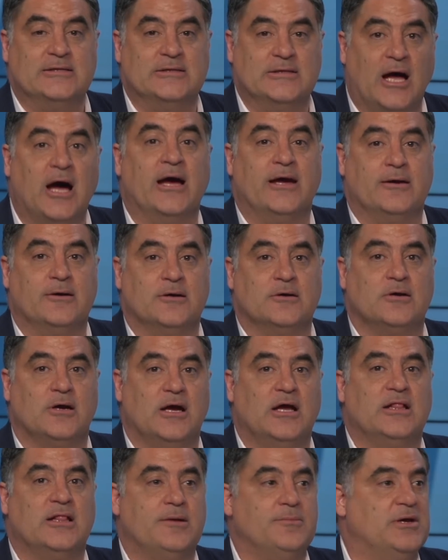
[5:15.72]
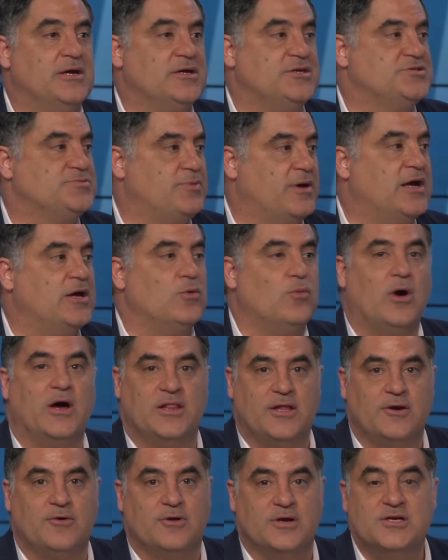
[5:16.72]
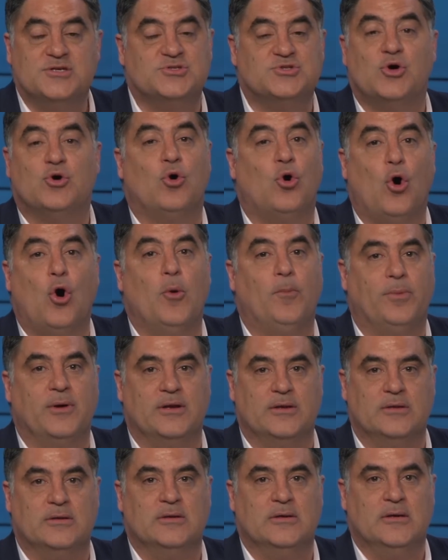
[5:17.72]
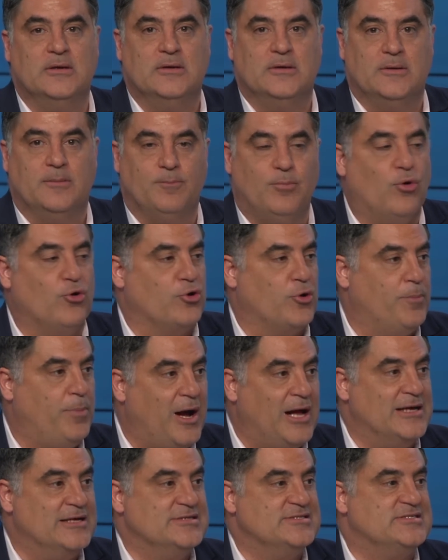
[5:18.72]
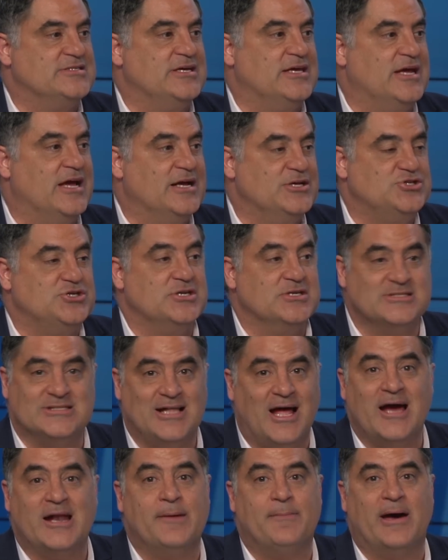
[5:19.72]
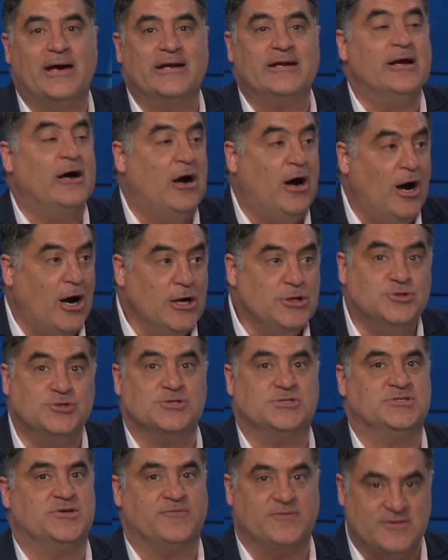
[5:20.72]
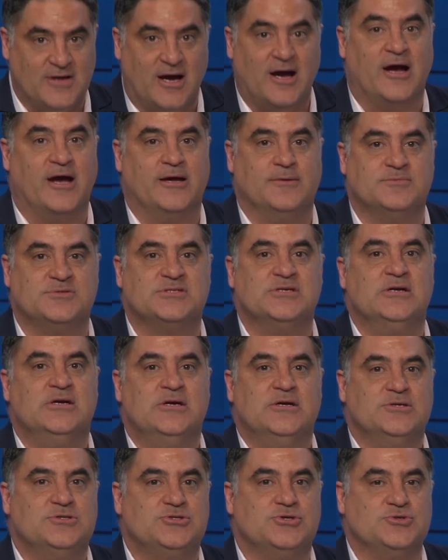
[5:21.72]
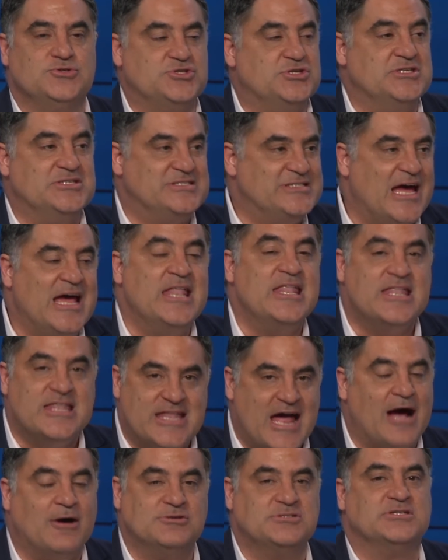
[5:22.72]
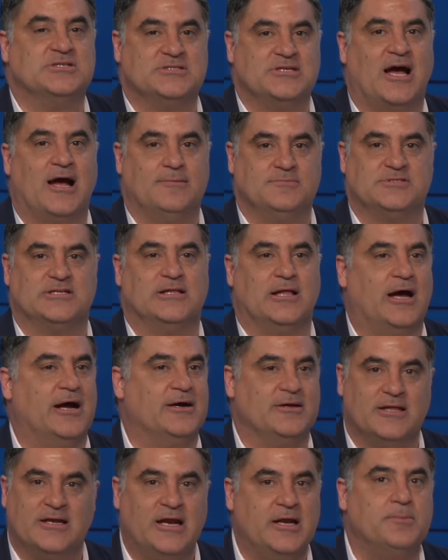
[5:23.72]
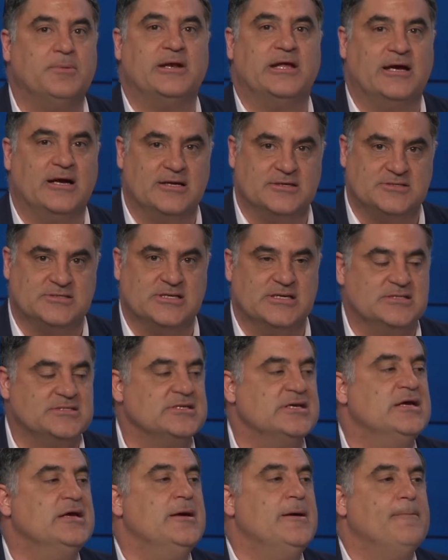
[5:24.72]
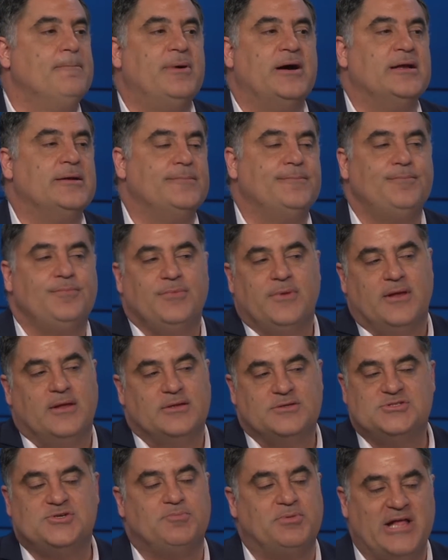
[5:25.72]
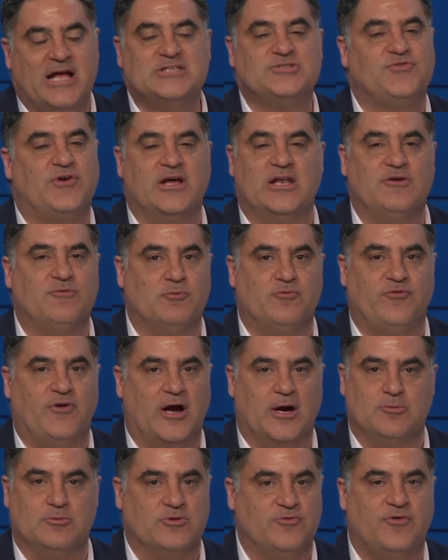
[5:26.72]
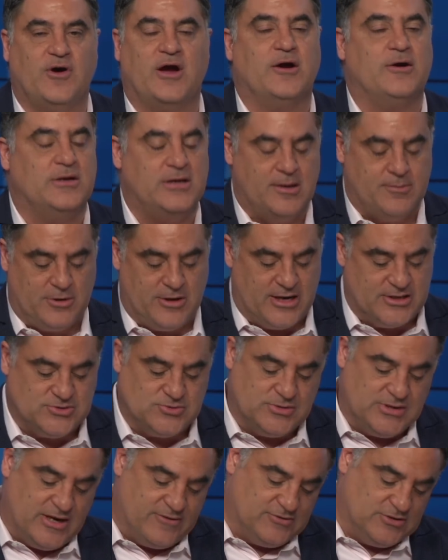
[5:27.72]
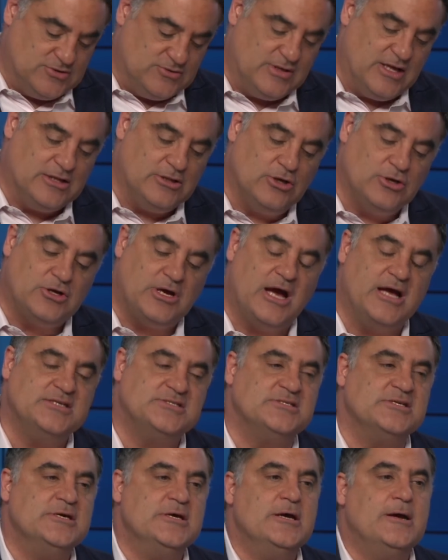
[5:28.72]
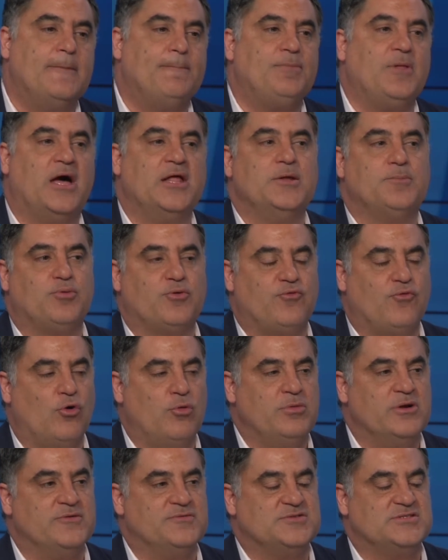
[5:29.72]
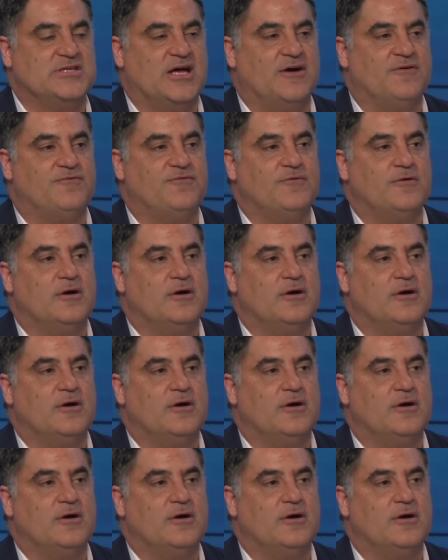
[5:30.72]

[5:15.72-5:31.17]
liar. And let me explain why there is no open border policy, and she has lied about it hundreds of times. So she's ten thousand times the liar than anybody else is. But, so, but that's fighting fire with fire, and Democrats would never do that. Look, guys, on the performative stuff,